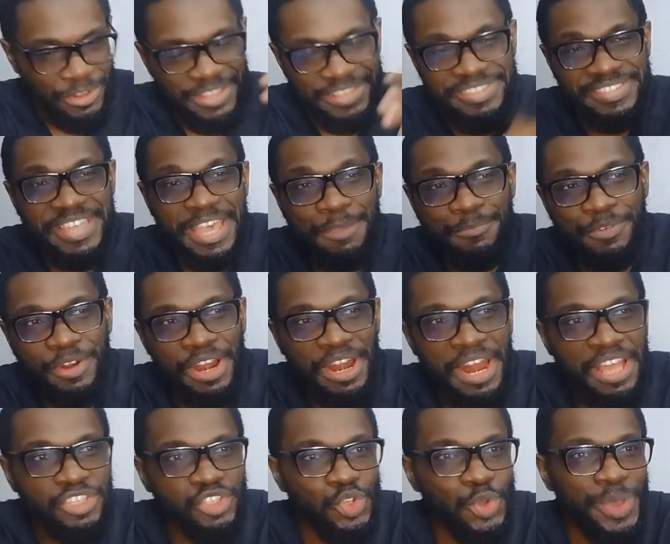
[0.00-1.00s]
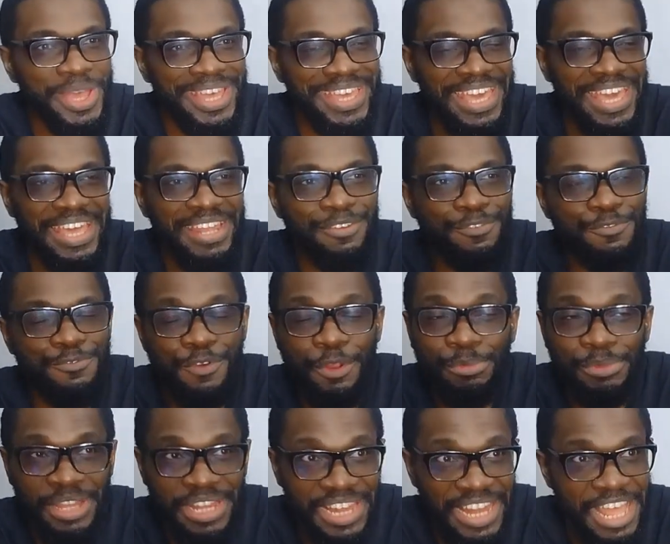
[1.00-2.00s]
the same Garnacho again
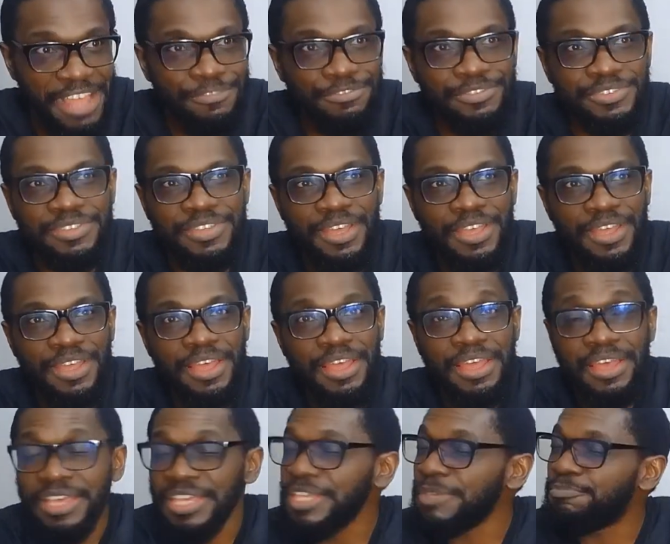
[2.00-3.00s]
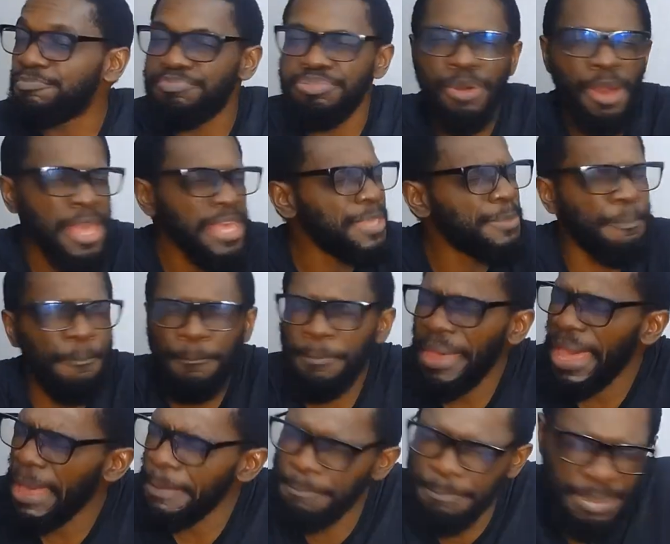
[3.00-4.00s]
from the left. He
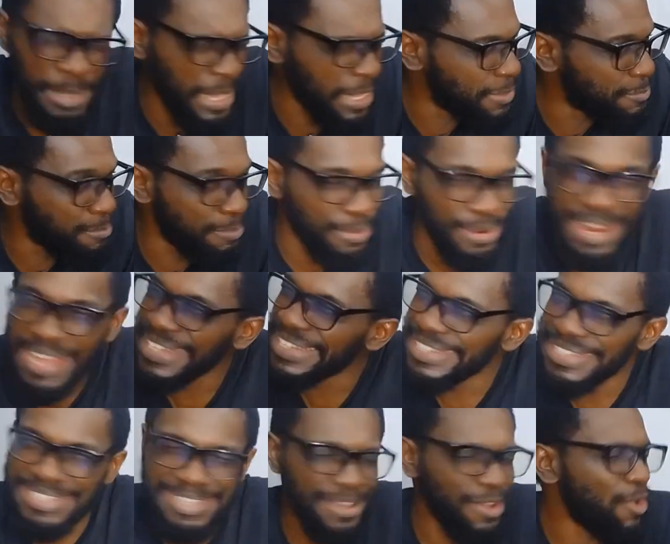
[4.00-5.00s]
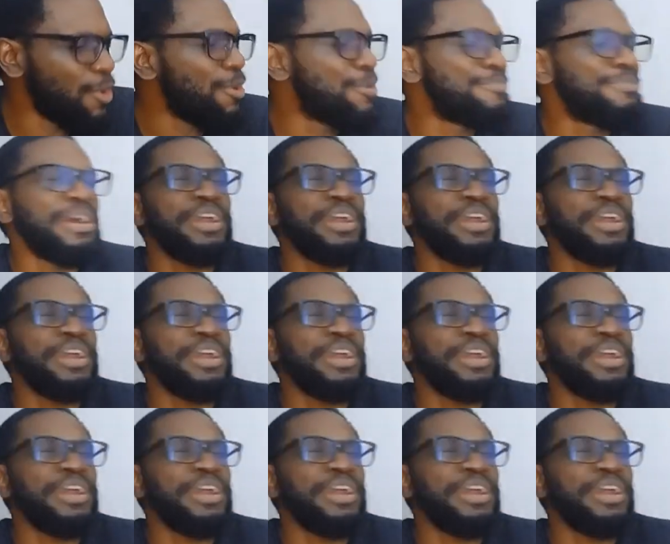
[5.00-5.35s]
peppered Bradley. Oh